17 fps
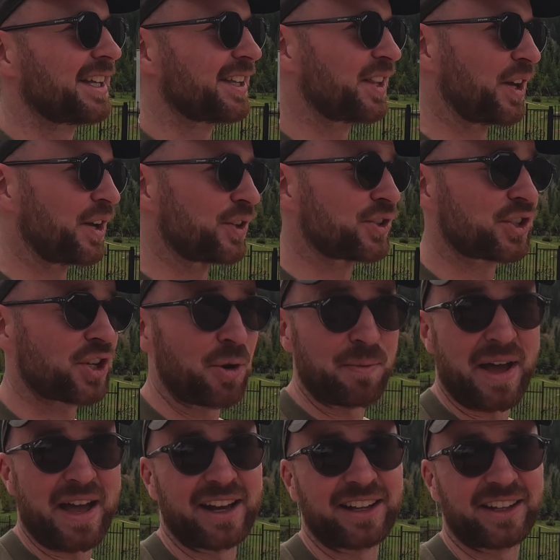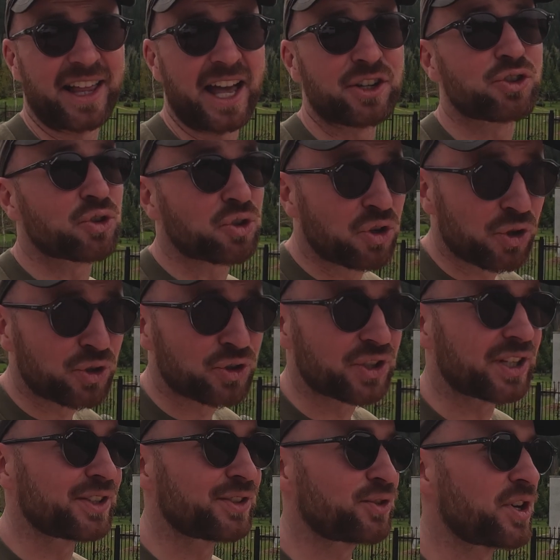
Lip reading: there's some electrocution